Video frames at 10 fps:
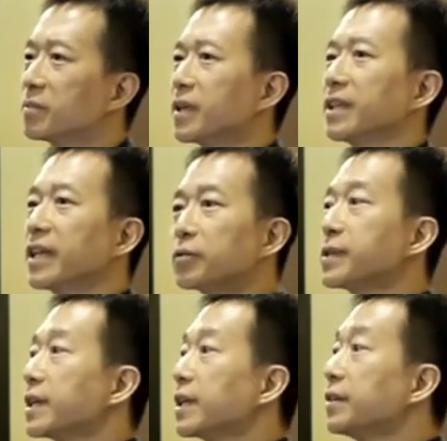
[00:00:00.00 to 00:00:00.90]
but
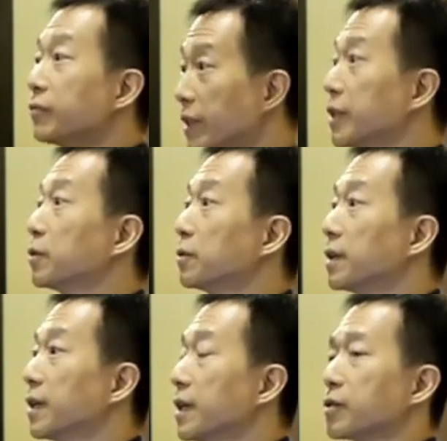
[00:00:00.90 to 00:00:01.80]
increasingly video.
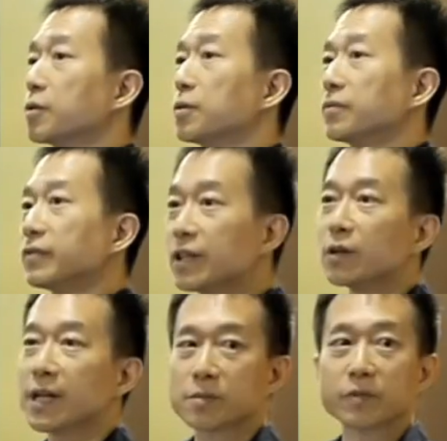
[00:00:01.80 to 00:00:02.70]
So
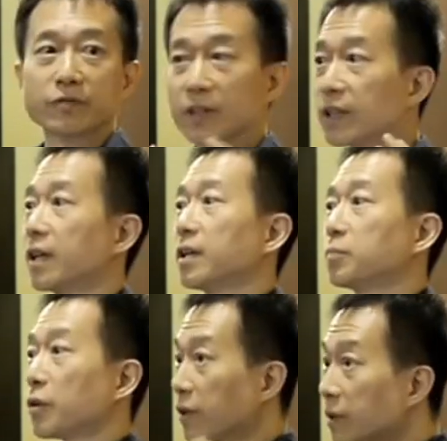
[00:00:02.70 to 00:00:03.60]
video has been very
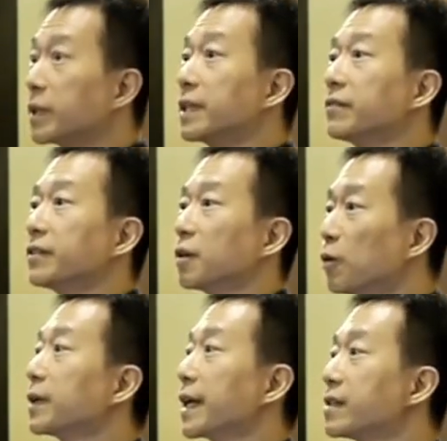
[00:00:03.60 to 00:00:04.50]
prohibitive in the
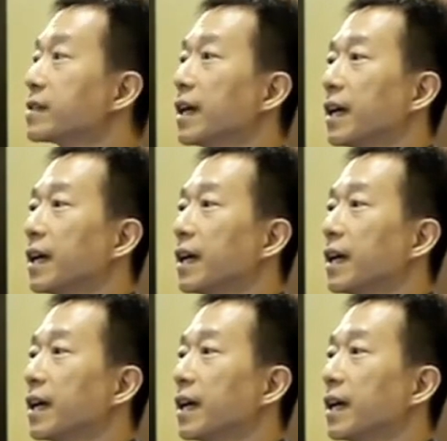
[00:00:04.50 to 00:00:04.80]
old days.